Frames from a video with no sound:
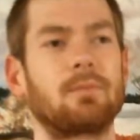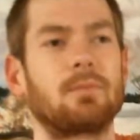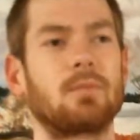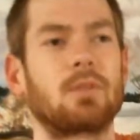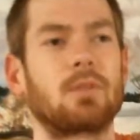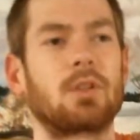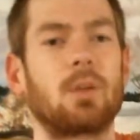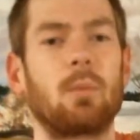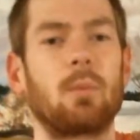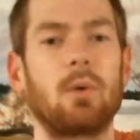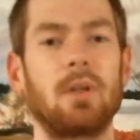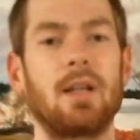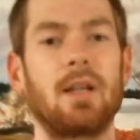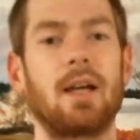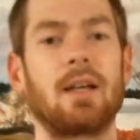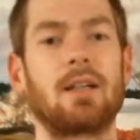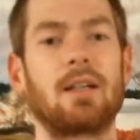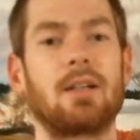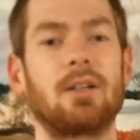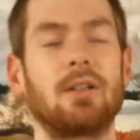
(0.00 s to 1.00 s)
someone
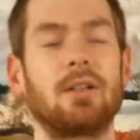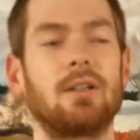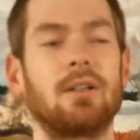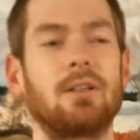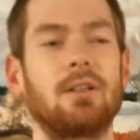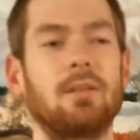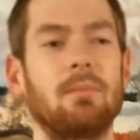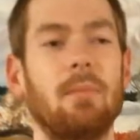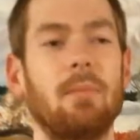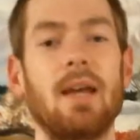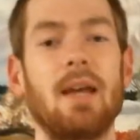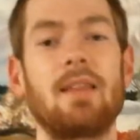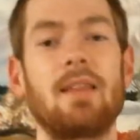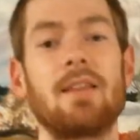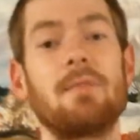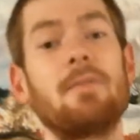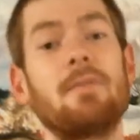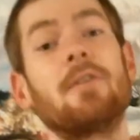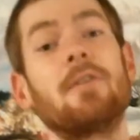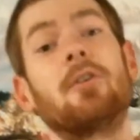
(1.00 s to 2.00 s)
that could make
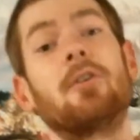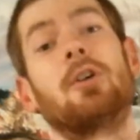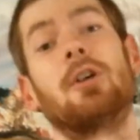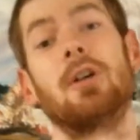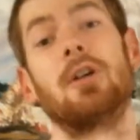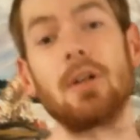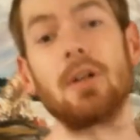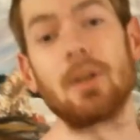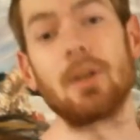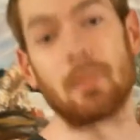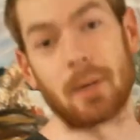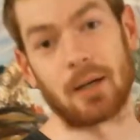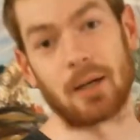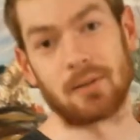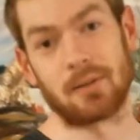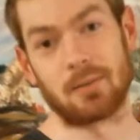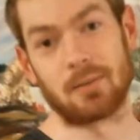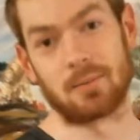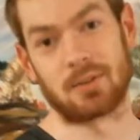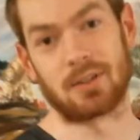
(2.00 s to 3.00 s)
them feel good
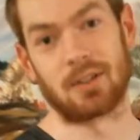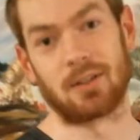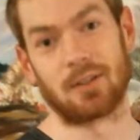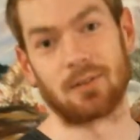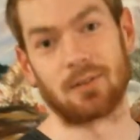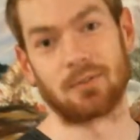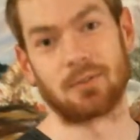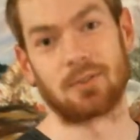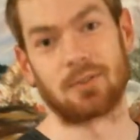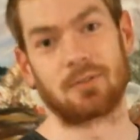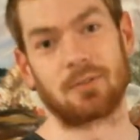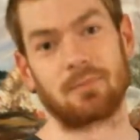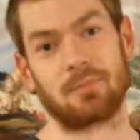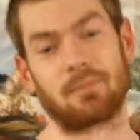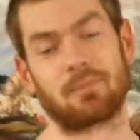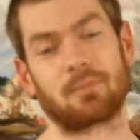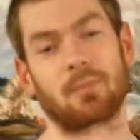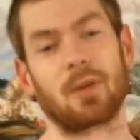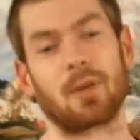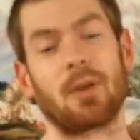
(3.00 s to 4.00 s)
about themselves.
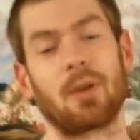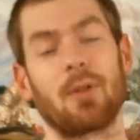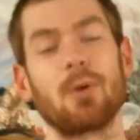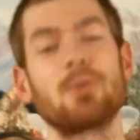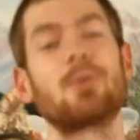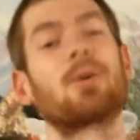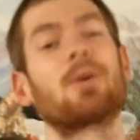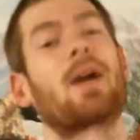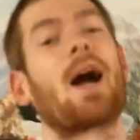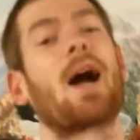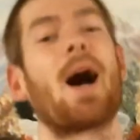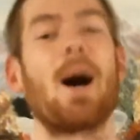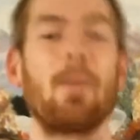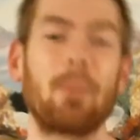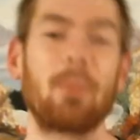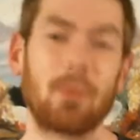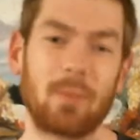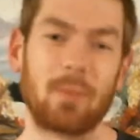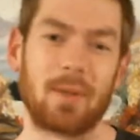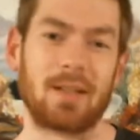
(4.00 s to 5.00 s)
Those are
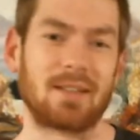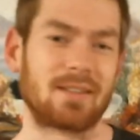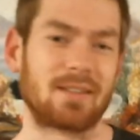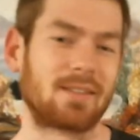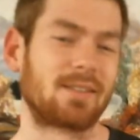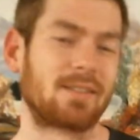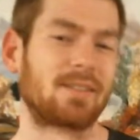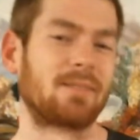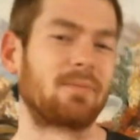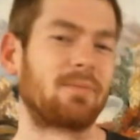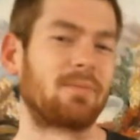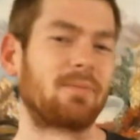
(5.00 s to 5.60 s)
compliments,